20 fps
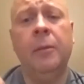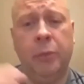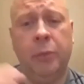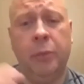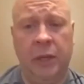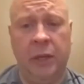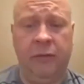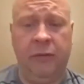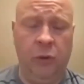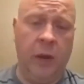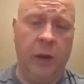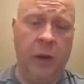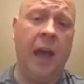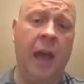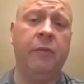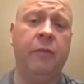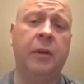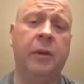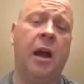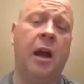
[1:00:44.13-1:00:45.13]
But if you
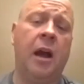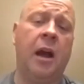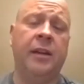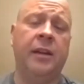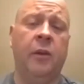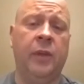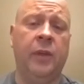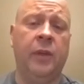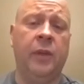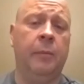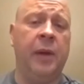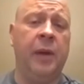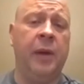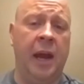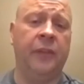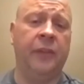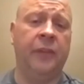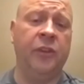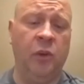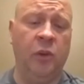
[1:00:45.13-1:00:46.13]
have gone down that
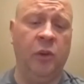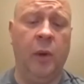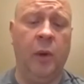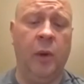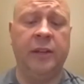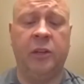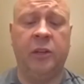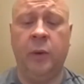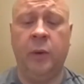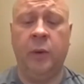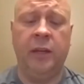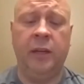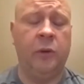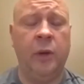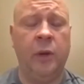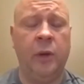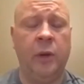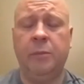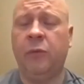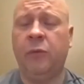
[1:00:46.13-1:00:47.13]
path and you want to quit,
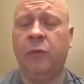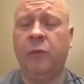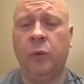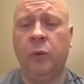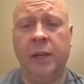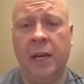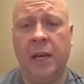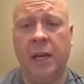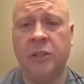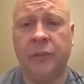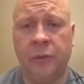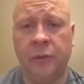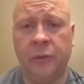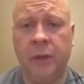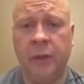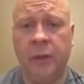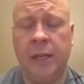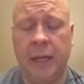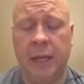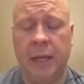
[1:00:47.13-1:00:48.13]
quit before the age of
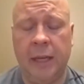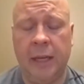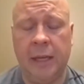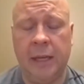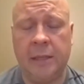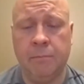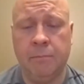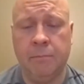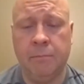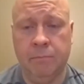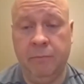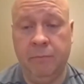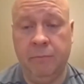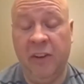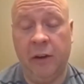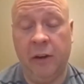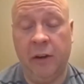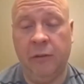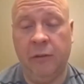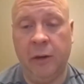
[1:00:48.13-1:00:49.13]
30. It's
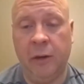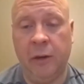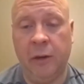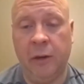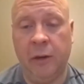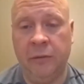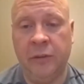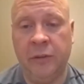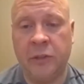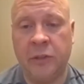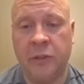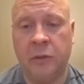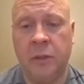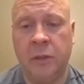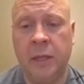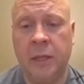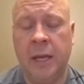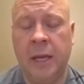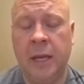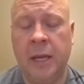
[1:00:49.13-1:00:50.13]
very, very beneficial.